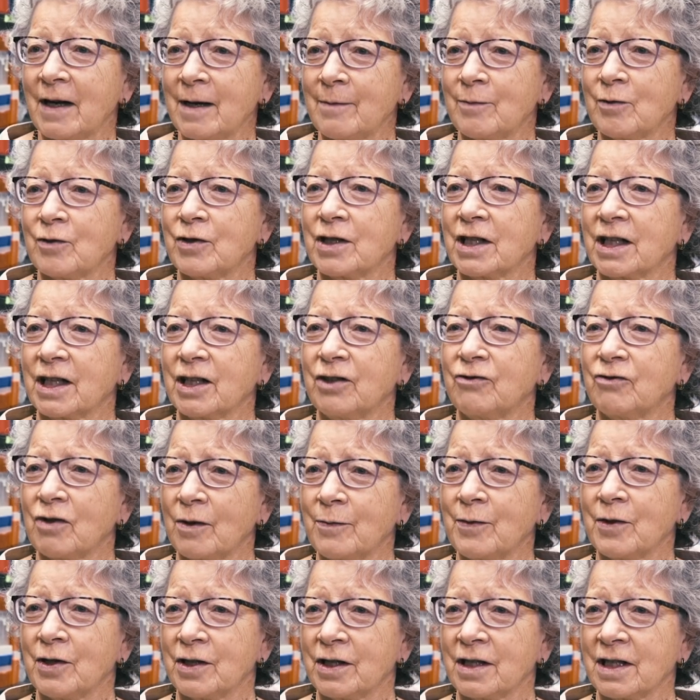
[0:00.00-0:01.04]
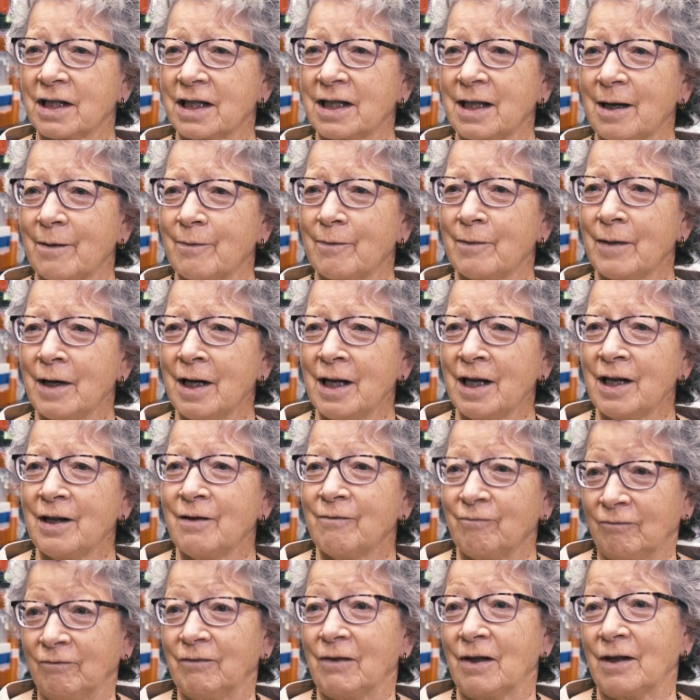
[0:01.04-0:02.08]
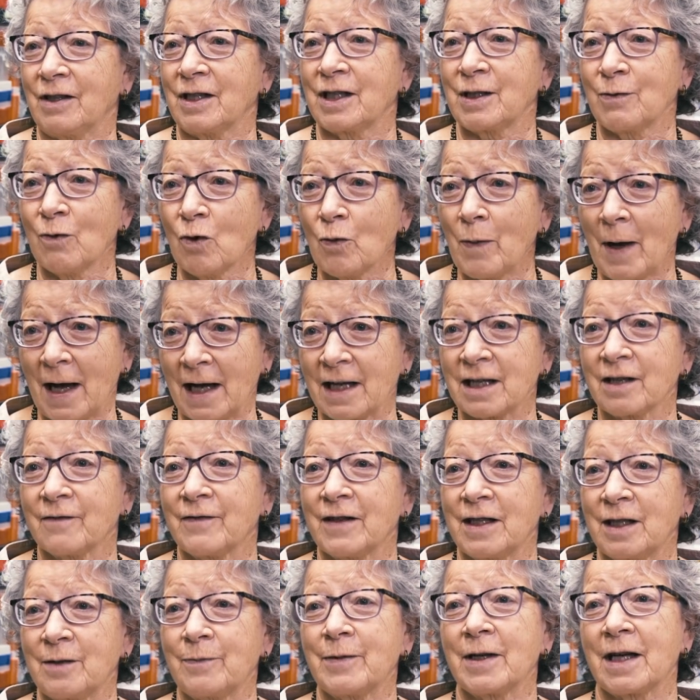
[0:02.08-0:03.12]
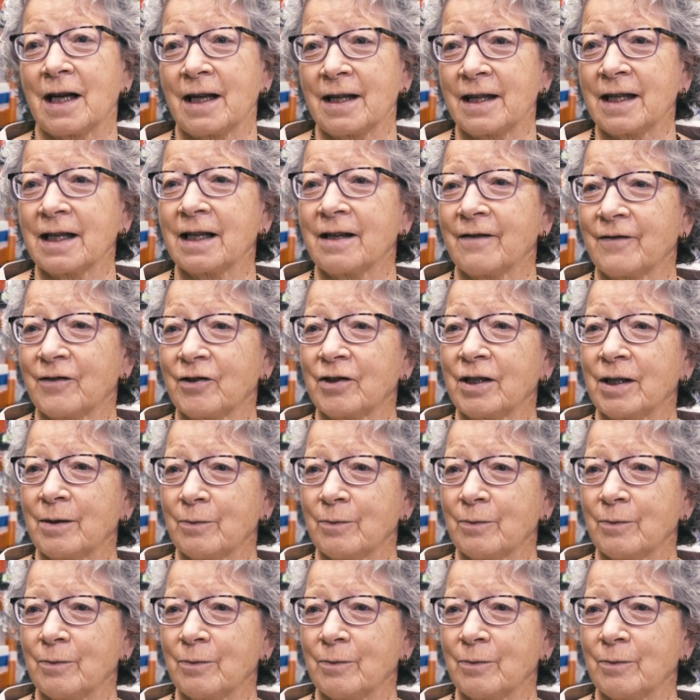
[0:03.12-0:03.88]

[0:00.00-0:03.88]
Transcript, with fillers: able to contribute to some small part of it, but I think a very